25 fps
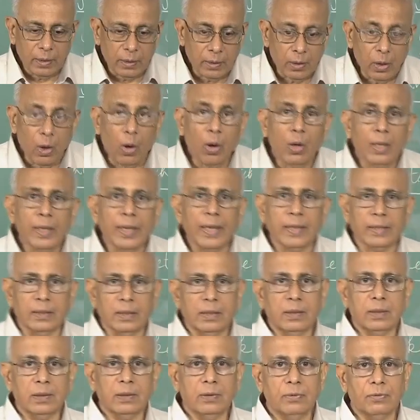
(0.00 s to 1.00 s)
log
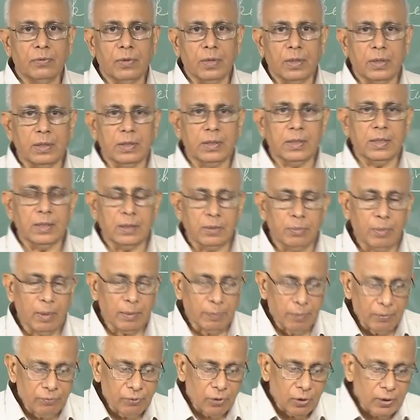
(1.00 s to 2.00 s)
x, for instance?
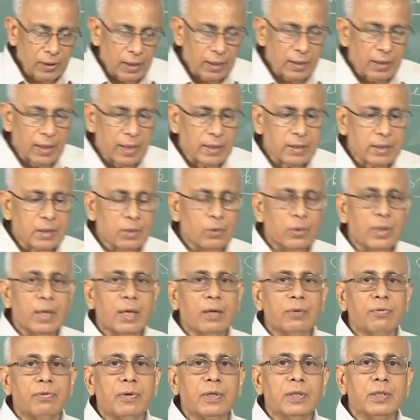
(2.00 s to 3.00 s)
But before that, let us look at
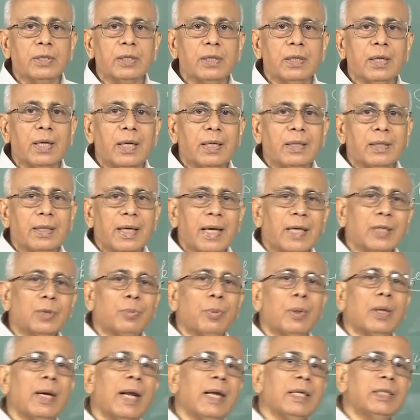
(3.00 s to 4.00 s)
a function like the
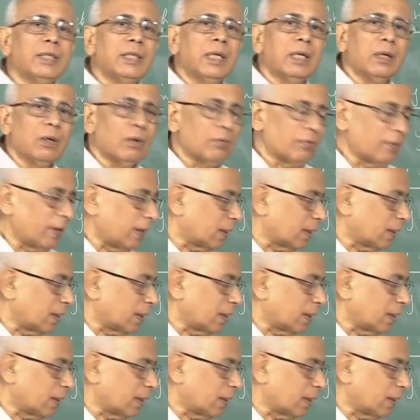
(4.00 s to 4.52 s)
exponential of